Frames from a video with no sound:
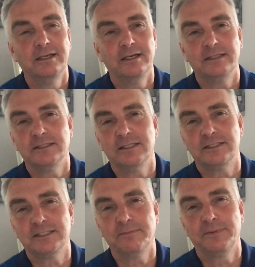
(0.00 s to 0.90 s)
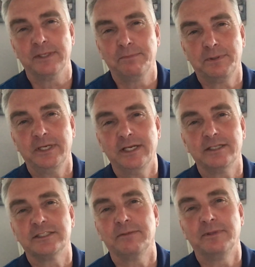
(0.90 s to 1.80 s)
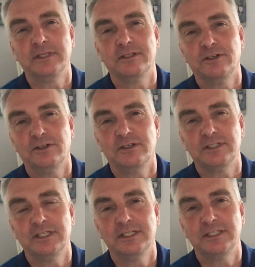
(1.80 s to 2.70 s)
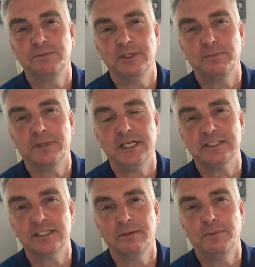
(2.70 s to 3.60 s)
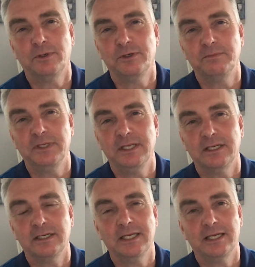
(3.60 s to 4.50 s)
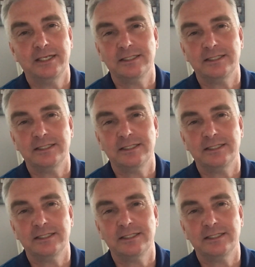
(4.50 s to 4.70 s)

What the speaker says: And it's something, prayer is something that God has been impressing upon me again.